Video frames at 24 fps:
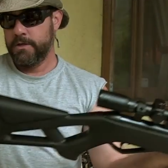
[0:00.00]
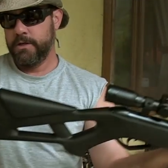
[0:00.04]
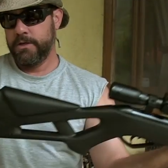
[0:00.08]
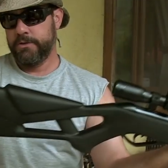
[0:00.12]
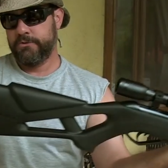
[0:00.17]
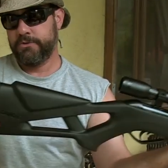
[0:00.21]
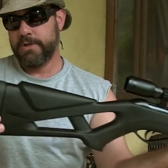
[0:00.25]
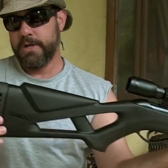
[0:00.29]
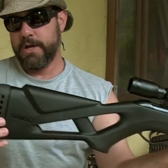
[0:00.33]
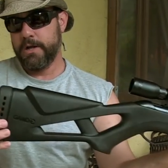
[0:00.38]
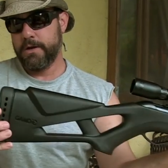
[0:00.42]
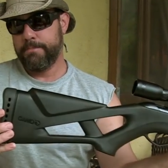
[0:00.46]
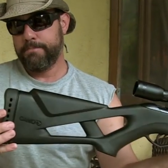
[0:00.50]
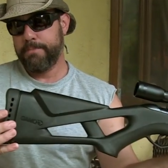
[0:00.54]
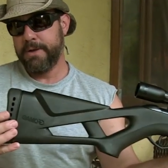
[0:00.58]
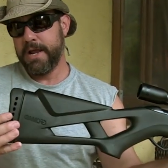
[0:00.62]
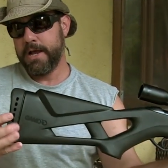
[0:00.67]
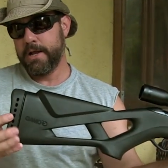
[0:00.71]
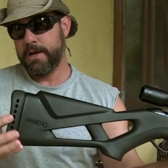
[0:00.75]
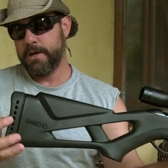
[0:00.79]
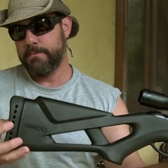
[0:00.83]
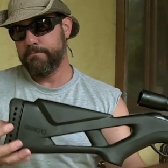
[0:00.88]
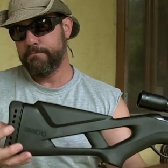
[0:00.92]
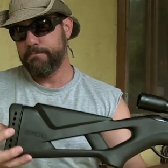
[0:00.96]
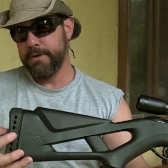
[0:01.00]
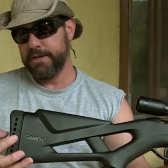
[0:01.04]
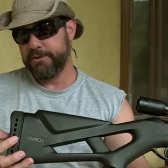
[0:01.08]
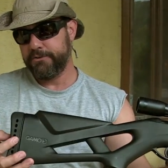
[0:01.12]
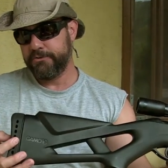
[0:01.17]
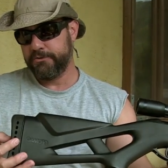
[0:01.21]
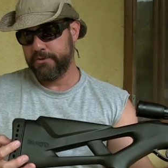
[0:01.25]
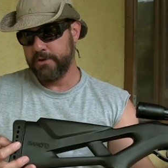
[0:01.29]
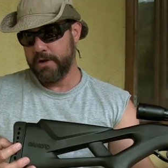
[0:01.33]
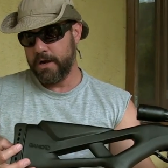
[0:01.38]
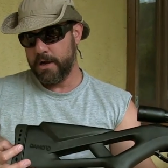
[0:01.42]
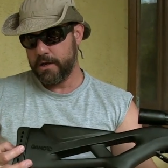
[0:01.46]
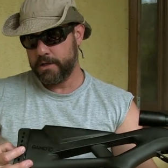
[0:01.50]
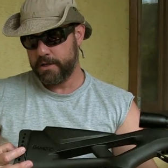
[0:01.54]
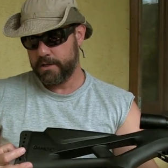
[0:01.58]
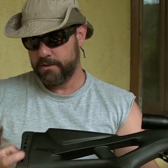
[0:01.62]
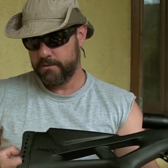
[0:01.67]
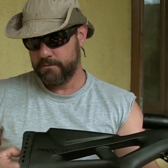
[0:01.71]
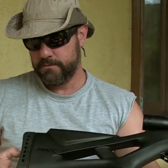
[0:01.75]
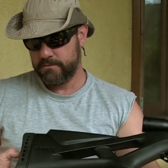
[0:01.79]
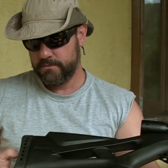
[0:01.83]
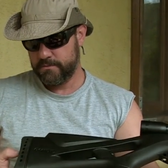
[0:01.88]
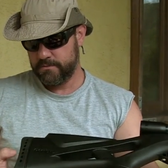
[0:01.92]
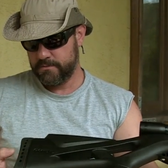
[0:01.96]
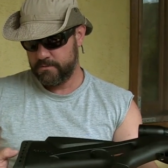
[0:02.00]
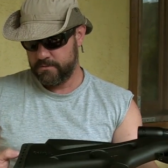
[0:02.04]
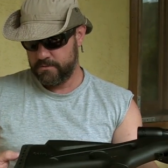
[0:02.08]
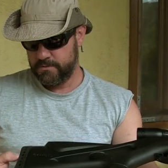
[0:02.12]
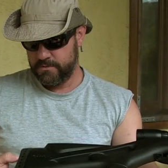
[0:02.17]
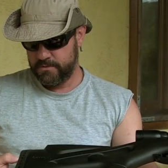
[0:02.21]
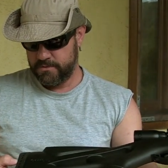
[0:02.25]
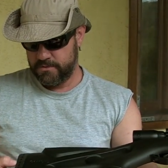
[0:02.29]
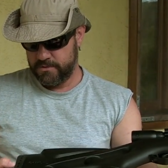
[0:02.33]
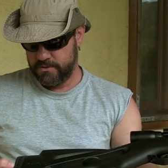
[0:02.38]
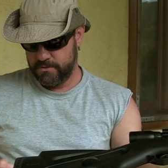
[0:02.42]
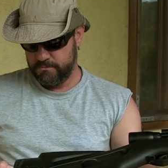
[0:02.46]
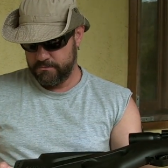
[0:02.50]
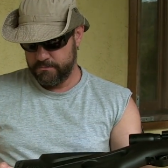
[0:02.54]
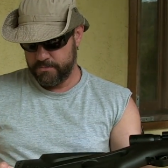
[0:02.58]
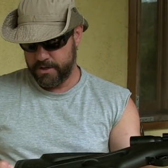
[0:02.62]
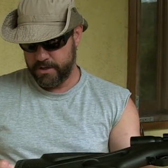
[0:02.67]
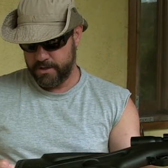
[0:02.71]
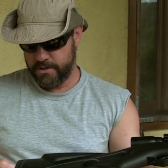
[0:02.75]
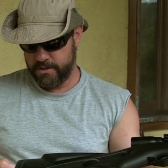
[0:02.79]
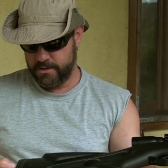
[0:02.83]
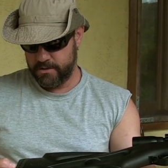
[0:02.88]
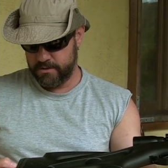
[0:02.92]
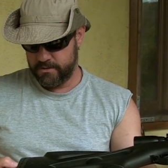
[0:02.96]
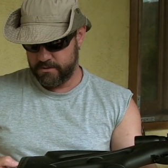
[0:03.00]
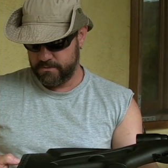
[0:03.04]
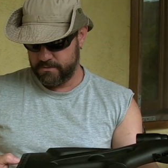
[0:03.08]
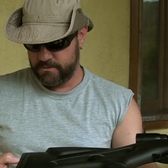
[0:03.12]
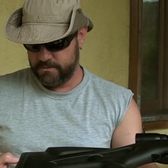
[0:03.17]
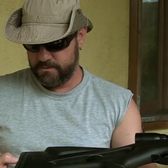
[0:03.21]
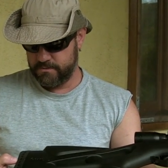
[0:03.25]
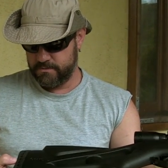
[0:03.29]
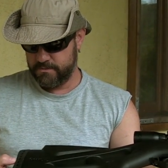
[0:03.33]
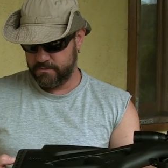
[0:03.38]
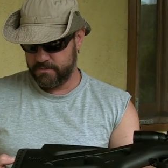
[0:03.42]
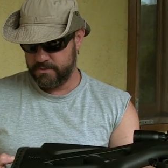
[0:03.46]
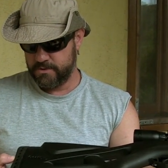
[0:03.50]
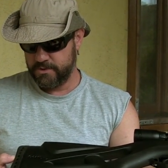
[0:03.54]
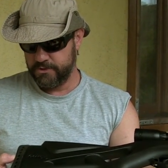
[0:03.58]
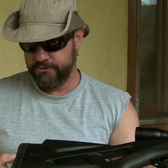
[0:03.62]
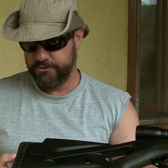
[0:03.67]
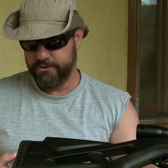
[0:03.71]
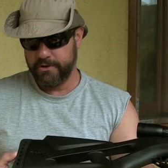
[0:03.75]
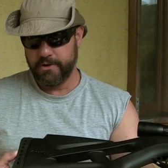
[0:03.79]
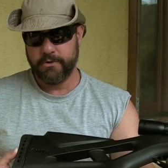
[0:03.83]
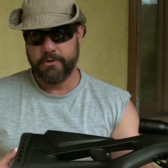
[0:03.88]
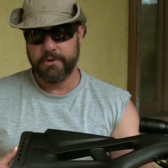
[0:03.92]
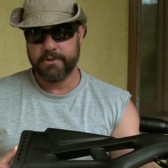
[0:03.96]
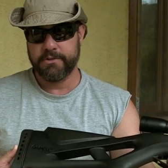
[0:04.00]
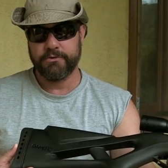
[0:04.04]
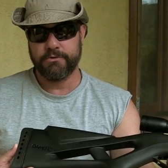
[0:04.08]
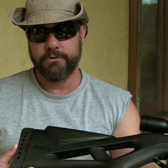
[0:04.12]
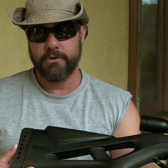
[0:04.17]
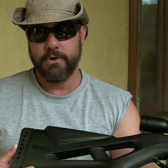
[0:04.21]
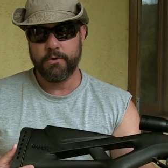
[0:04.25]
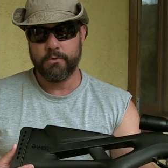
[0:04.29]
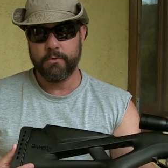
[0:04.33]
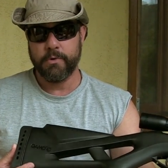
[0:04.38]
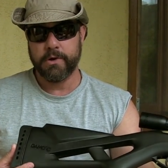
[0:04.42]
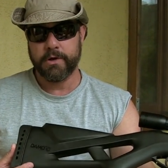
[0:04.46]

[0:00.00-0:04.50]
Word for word: It's got a padded buttstock, but considering there's no